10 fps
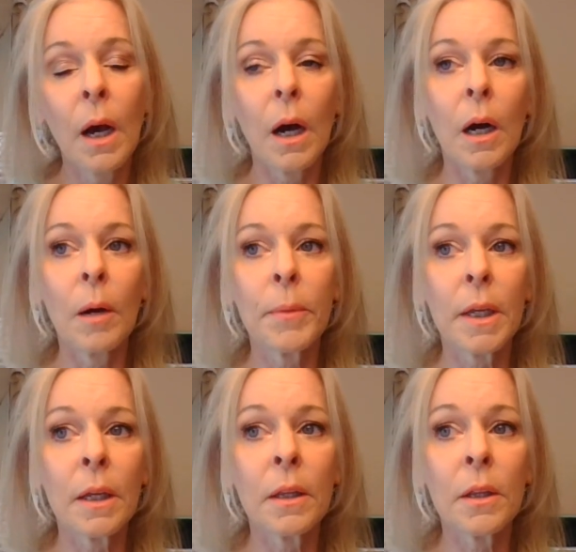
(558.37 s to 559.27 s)
Um,
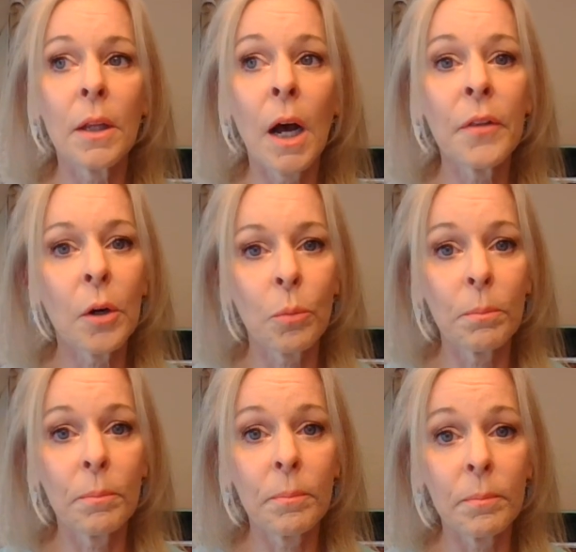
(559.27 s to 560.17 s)
in, on their
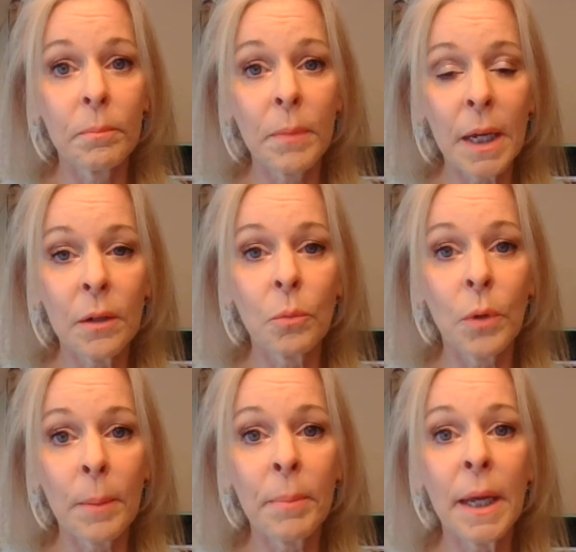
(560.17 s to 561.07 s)
main
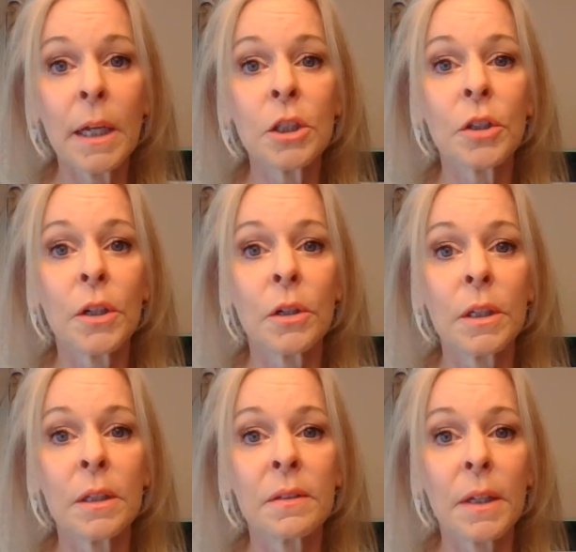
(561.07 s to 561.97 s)
webpage, there
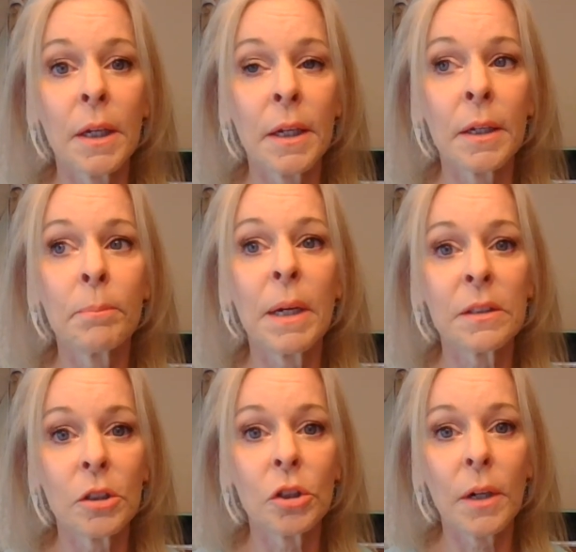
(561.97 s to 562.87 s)
is a
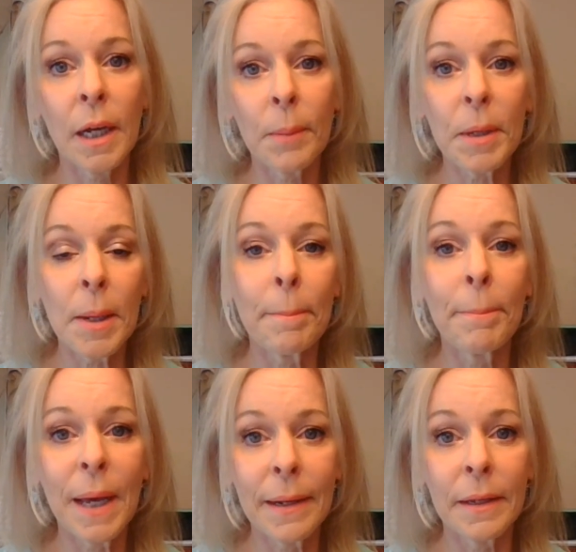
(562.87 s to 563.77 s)
messenger app
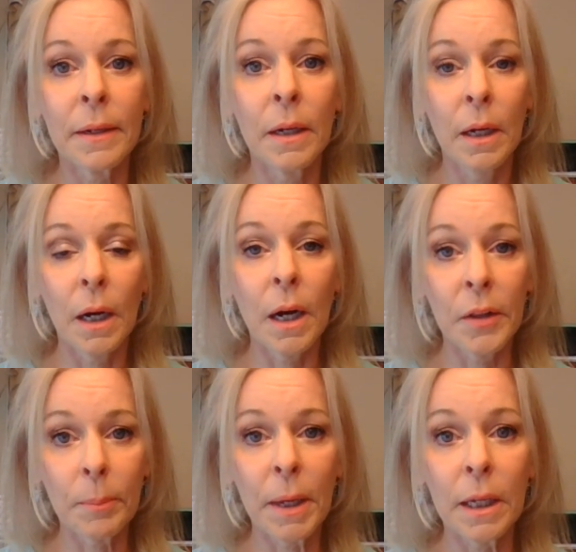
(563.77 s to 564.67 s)
embedded on
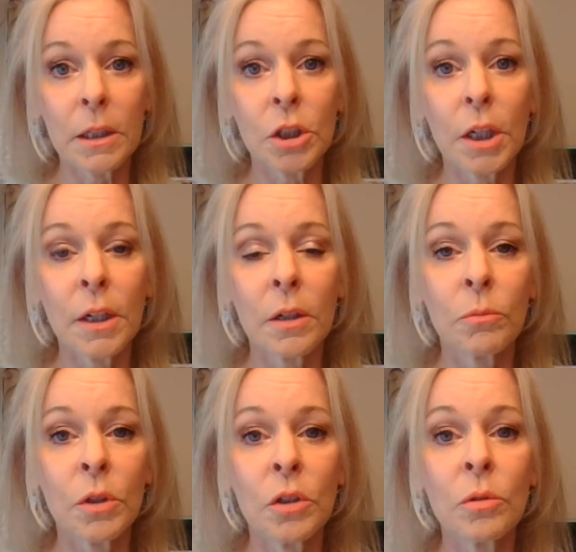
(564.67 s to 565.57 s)
the page, and
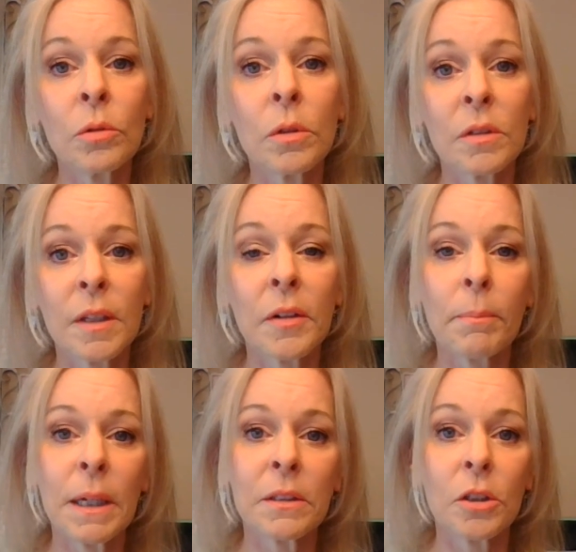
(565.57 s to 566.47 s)
when you send a
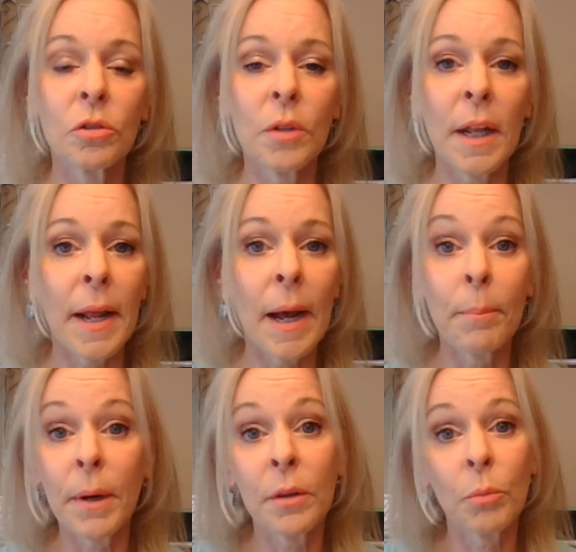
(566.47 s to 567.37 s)
message to that app,
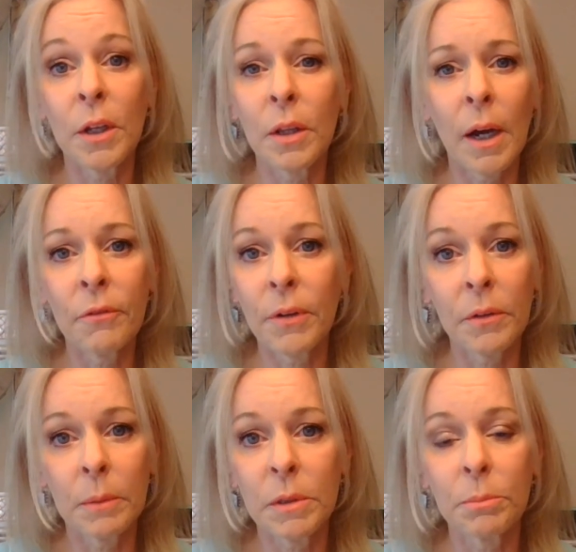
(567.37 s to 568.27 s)
by the way, I found
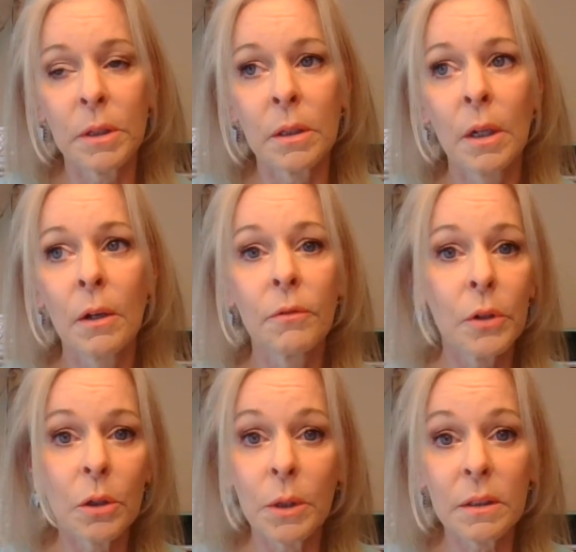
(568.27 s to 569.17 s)
them to be very
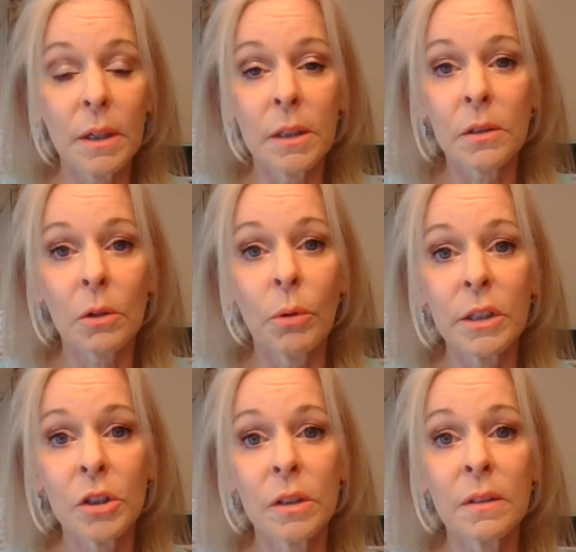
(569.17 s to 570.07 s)
quick to answer
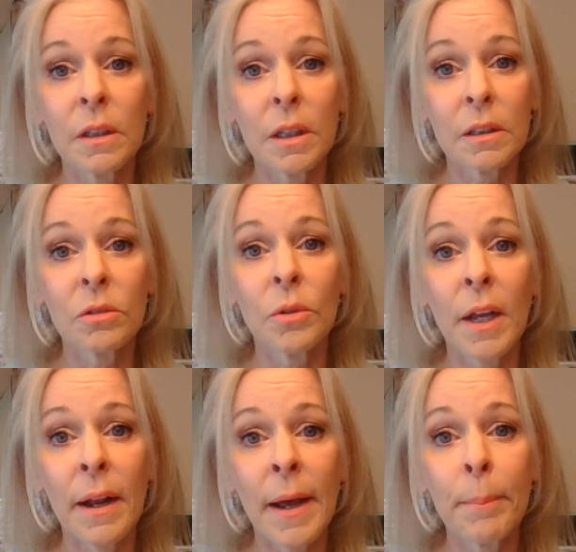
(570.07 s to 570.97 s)
questions and things through
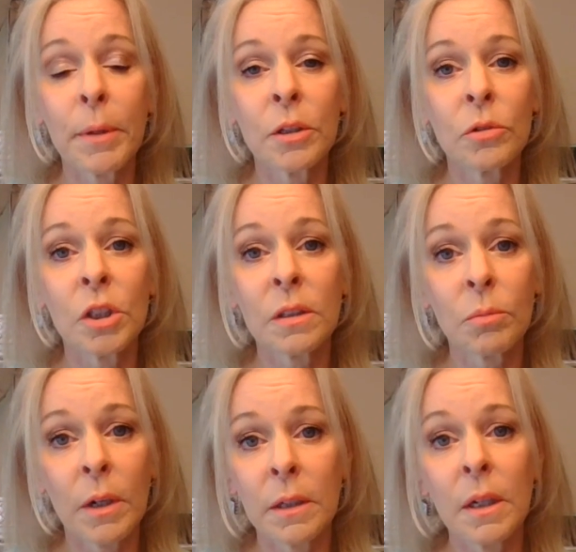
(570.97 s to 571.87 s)
that app, but you just
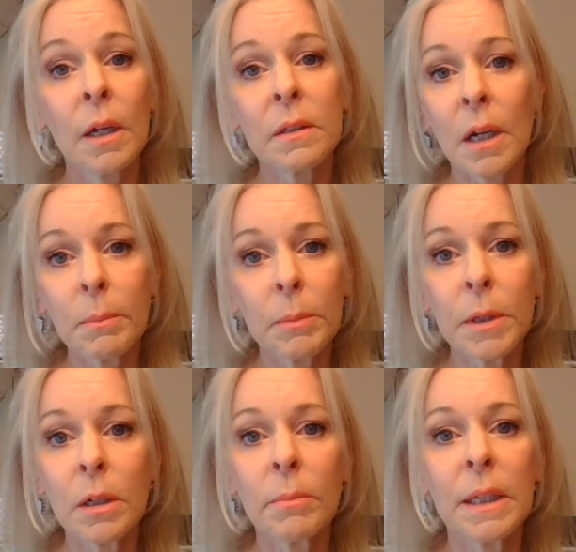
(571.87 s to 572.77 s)
want to type them a
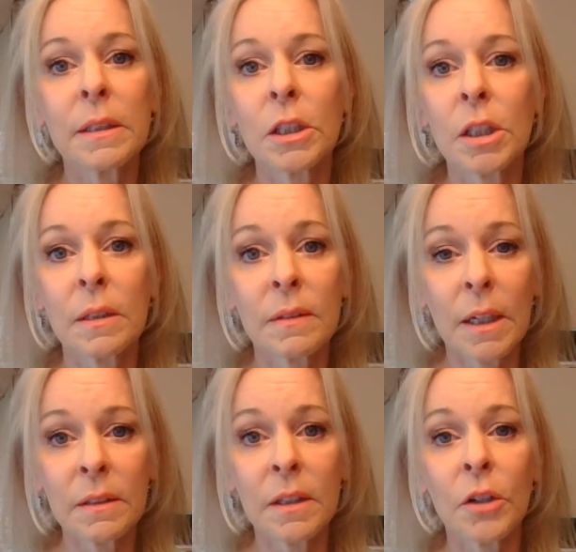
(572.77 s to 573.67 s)
little message that
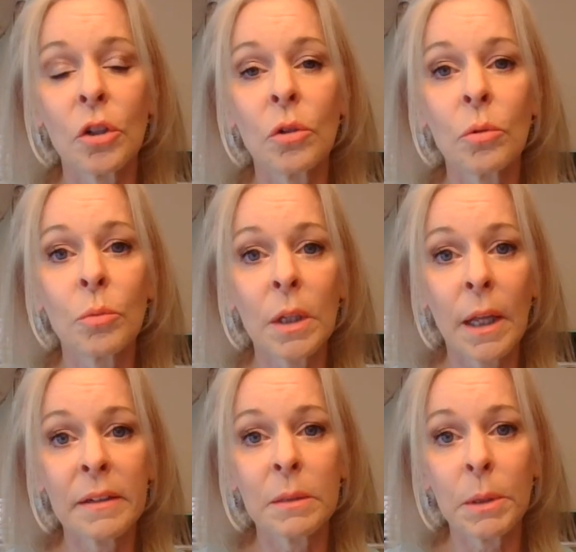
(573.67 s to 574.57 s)
says that you would
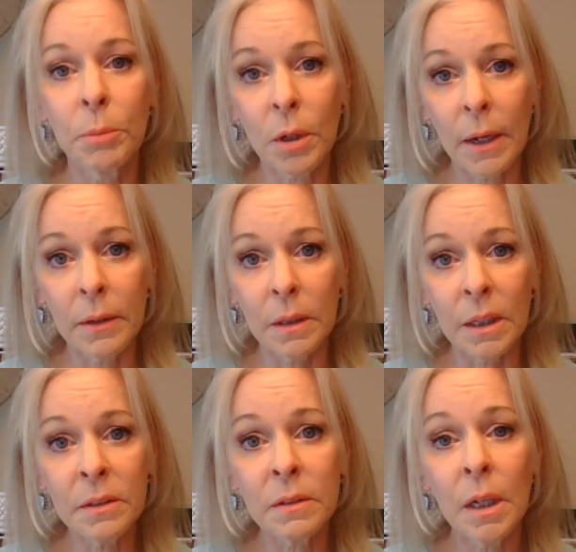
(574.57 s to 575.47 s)
like to be put on the
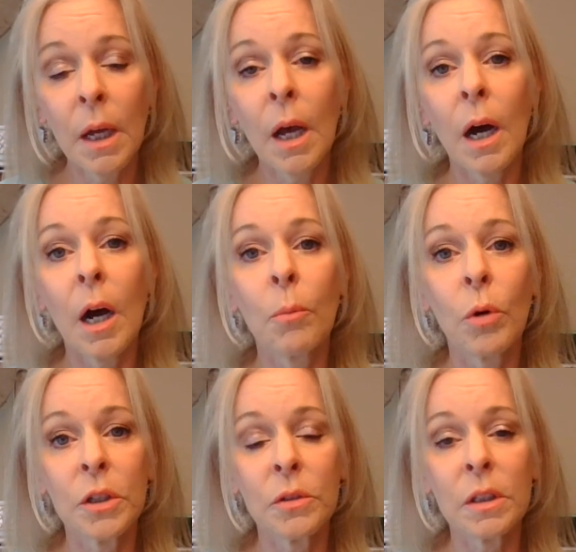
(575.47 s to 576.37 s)
list. Um,
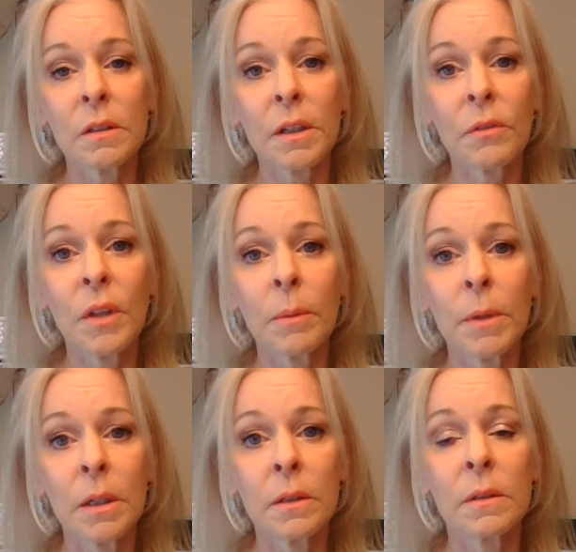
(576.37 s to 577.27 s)
what you need to give them
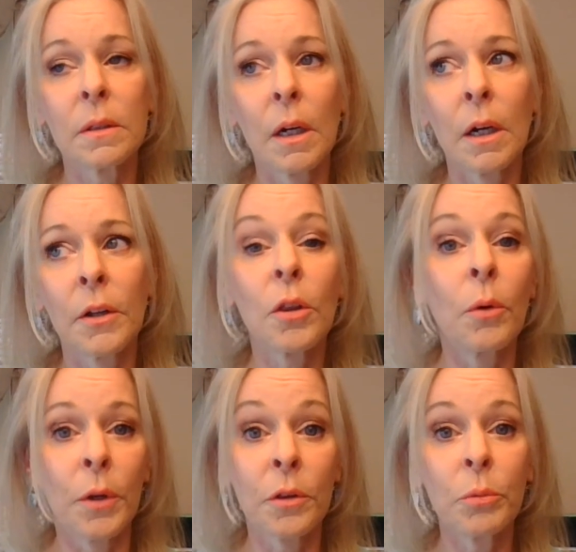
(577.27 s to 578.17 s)
is, uh,
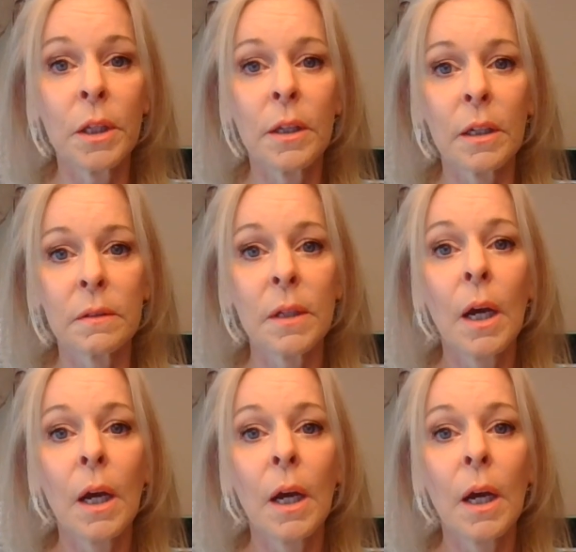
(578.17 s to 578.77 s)
well, three things.